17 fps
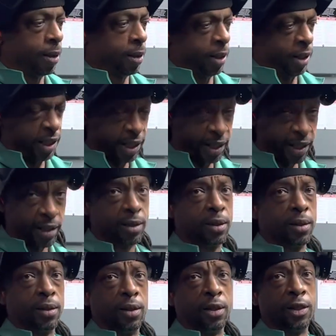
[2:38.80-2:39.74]
Yes,
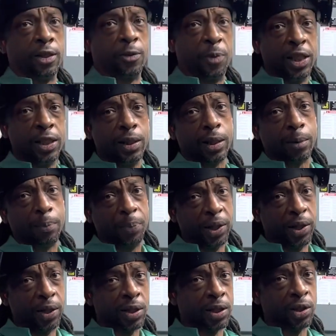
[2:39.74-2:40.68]
especially
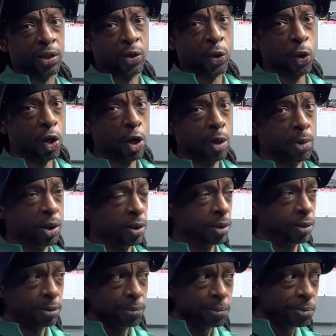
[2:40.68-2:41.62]
compared to the
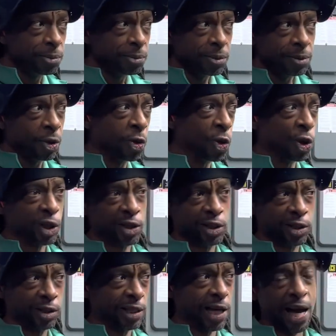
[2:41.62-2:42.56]
normal
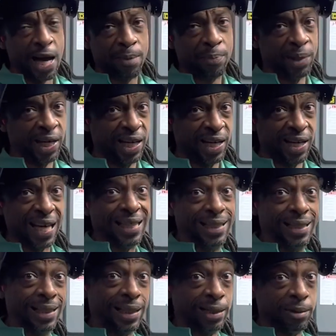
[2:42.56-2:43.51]
course time being like
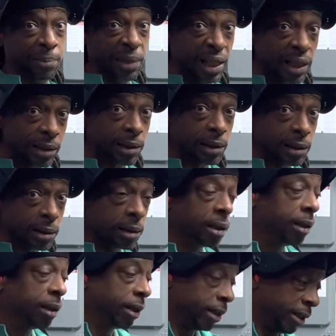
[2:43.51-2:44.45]
6 months.
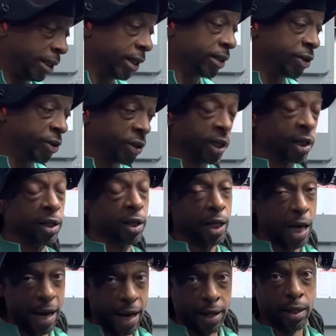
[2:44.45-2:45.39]
Yes, you get a
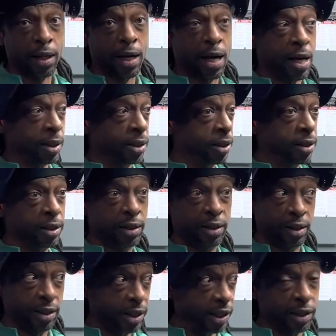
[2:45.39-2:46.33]
lot out of this
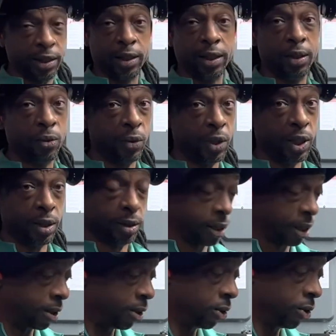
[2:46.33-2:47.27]
16 weeks,
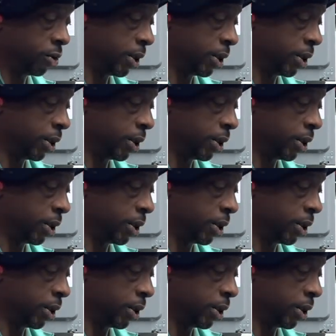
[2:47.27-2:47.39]
a whole